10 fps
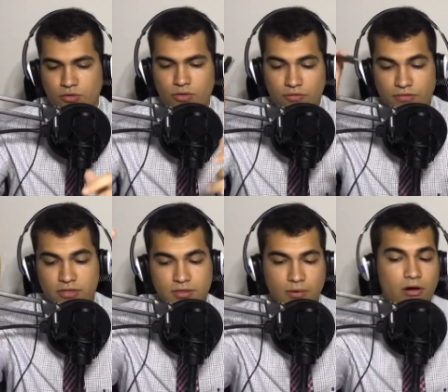
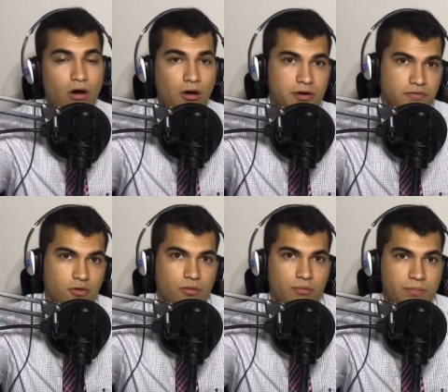First of all,
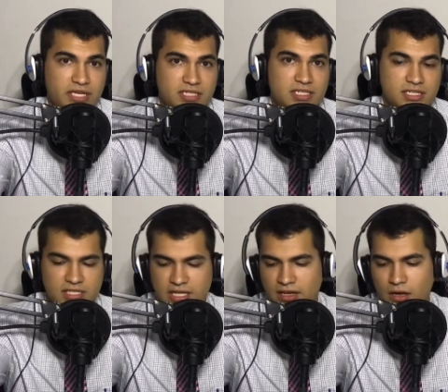Carnival,
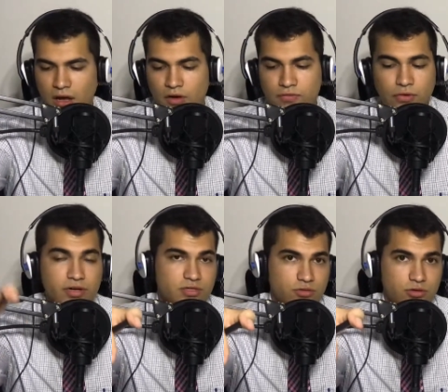PTC,
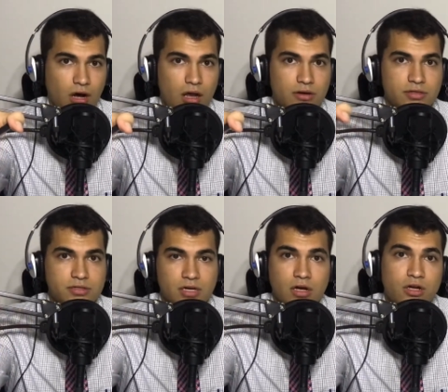$42.
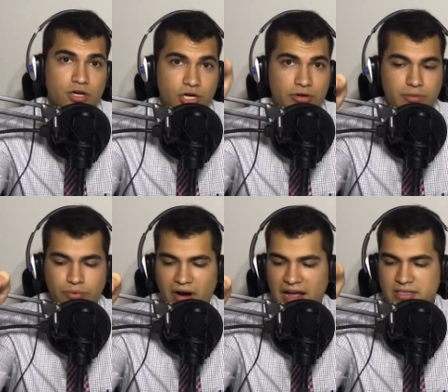Current
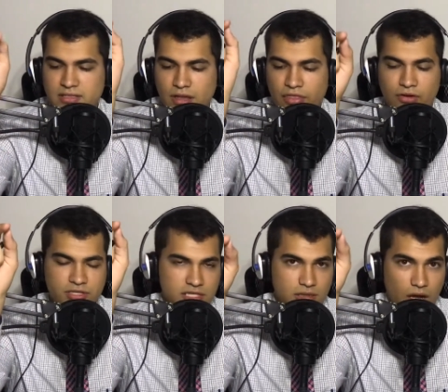price,
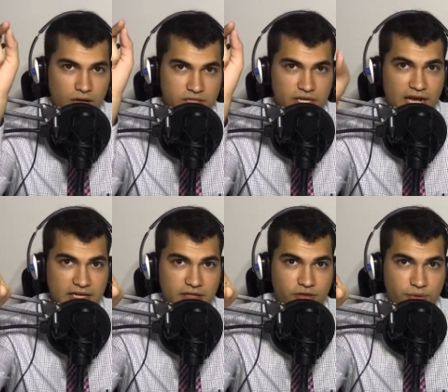
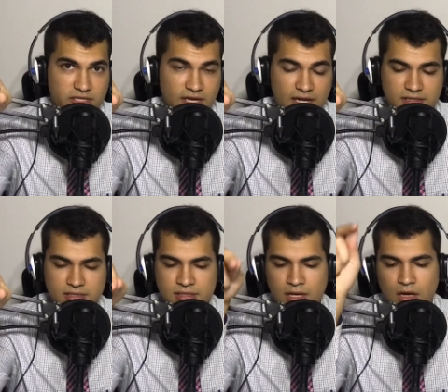
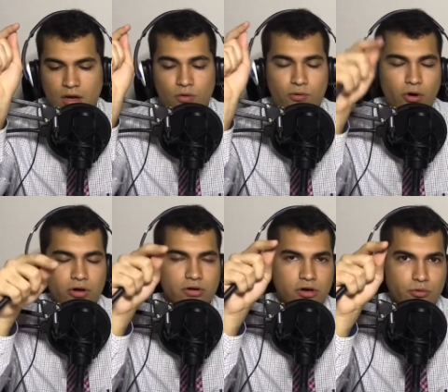$13.93.
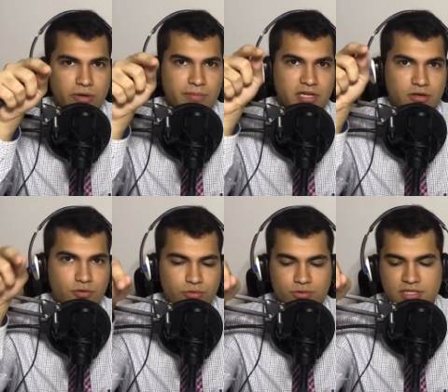Royal Caribbean
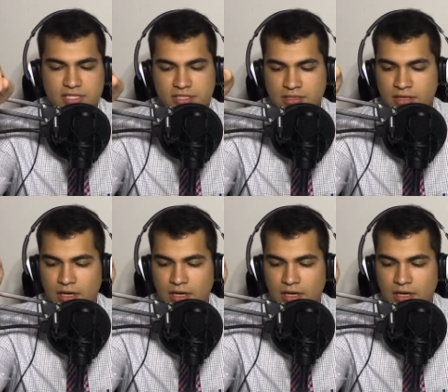Cruises,